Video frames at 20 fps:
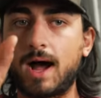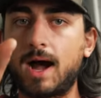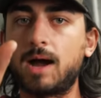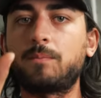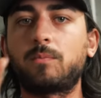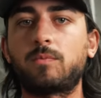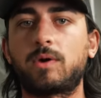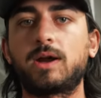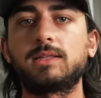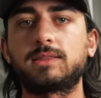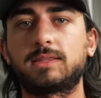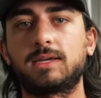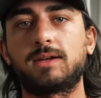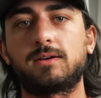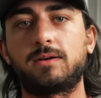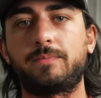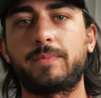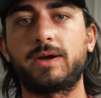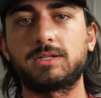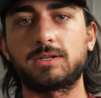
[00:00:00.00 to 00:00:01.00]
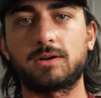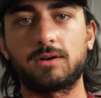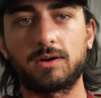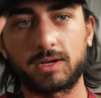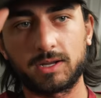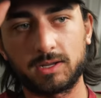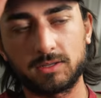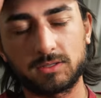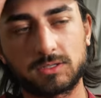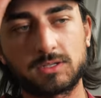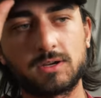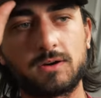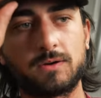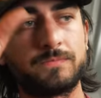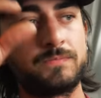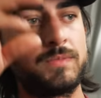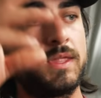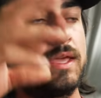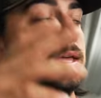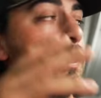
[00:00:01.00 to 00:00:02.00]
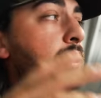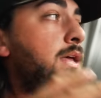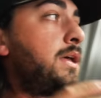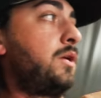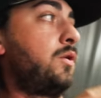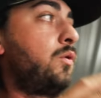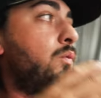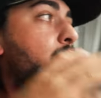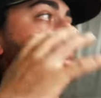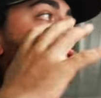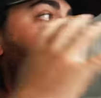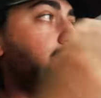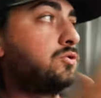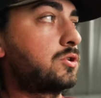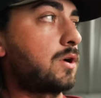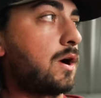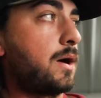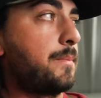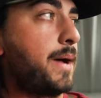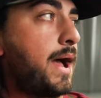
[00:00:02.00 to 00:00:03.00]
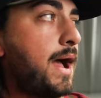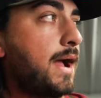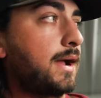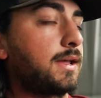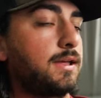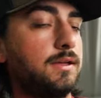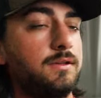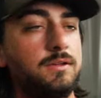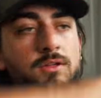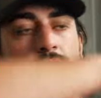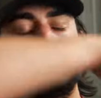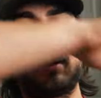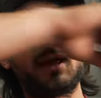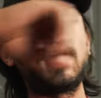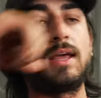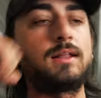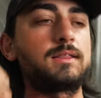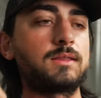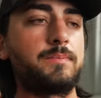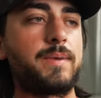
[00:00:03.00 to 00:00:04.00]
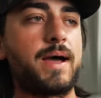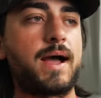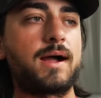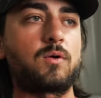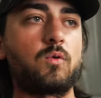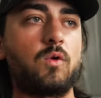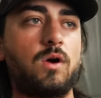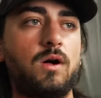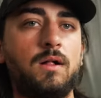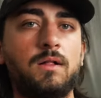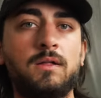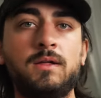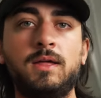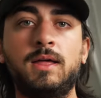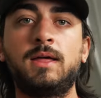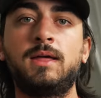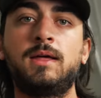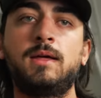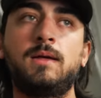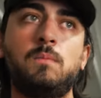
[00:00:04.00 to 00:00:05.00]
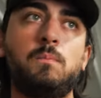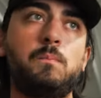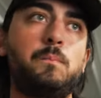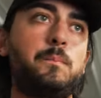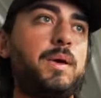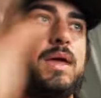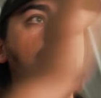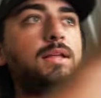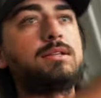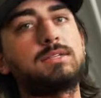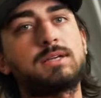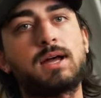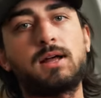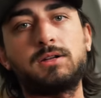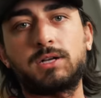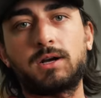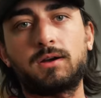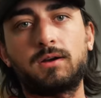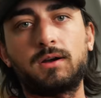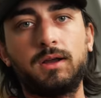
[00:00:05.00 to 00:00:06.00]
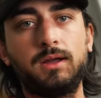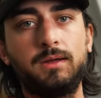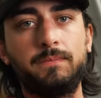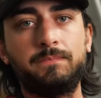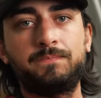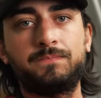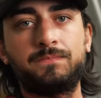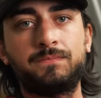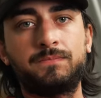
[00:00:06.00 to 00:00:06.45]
I'm right there on my target. So when you draw back, hit the back wall, pins on target,